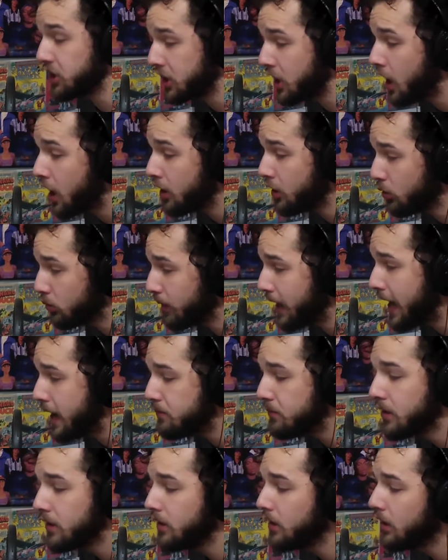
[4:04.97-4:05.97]
Chicano
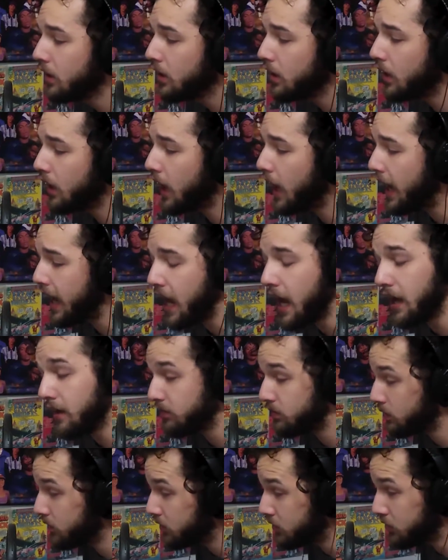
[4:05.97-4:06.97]
rap. I
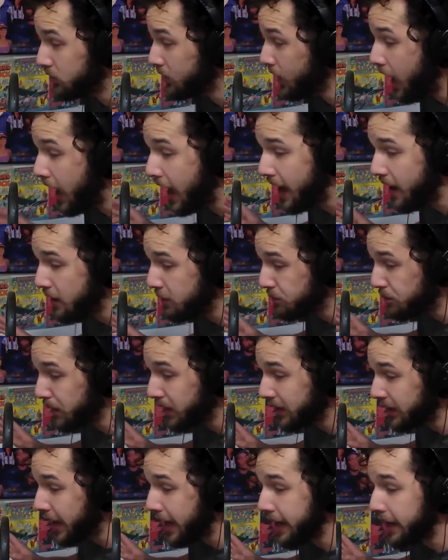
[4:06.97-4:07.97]
I have
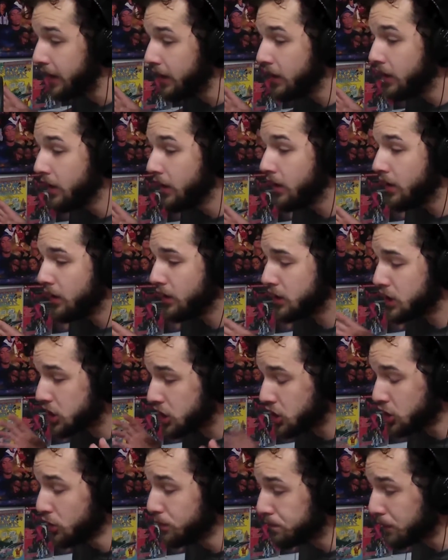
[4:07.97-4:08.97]
been like
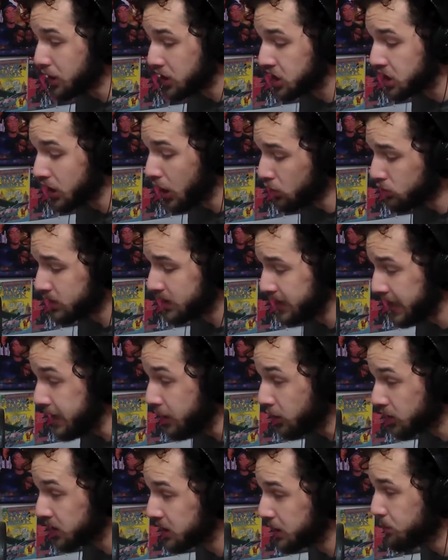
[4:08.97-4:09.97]
super stoked to
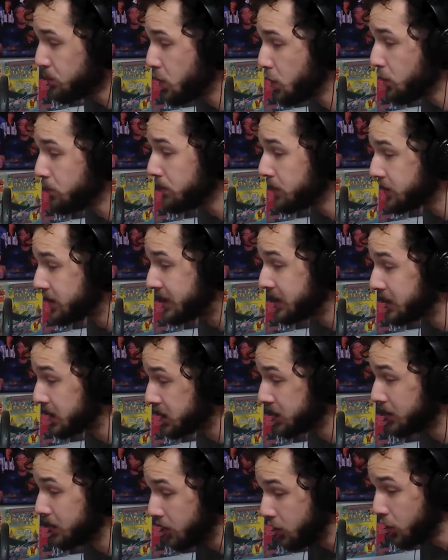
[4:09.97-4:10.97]
hear some new
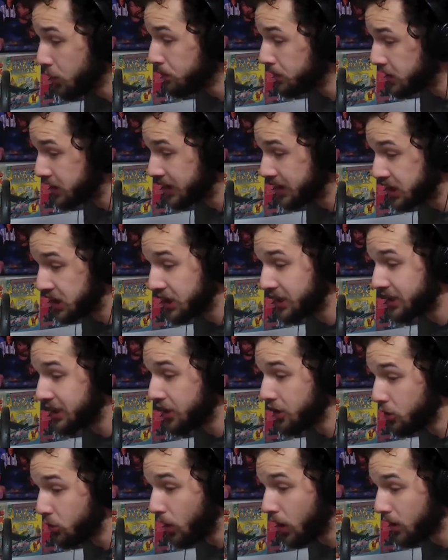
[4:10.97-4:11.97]
music new musicians
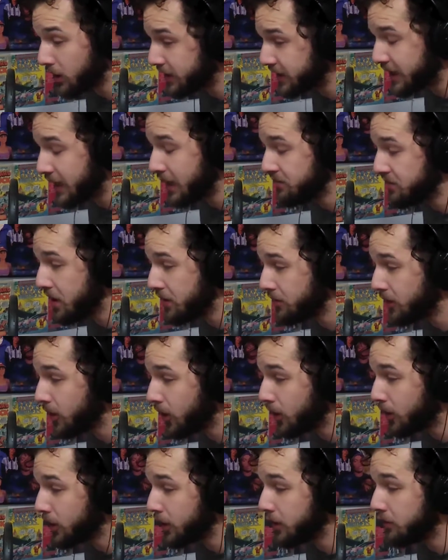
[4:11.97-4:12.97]
and new artists that I've never
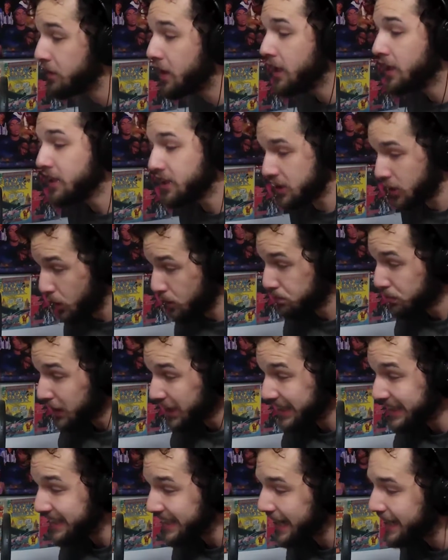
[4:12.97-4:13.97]
heard of. So
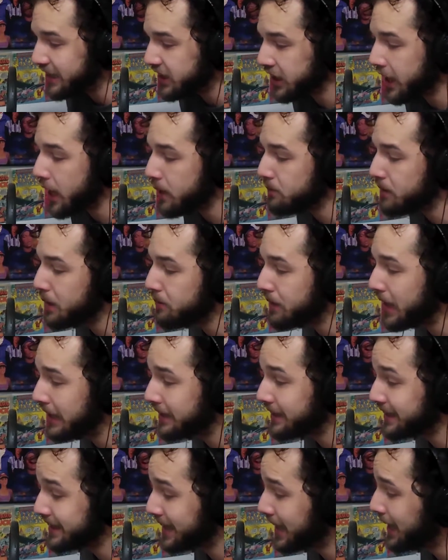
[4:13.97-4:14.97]
please educate me
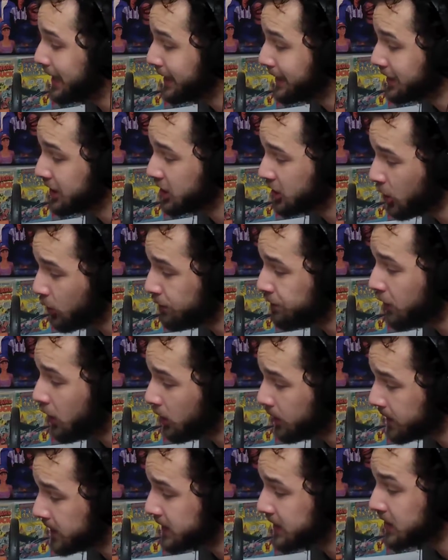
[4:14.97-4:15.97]
about this guy because so
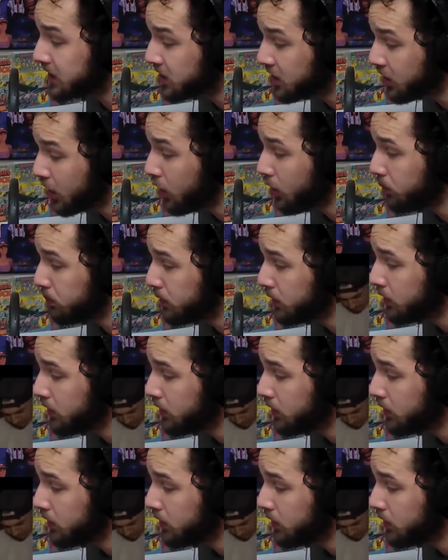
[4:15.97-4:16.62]
far this is dope.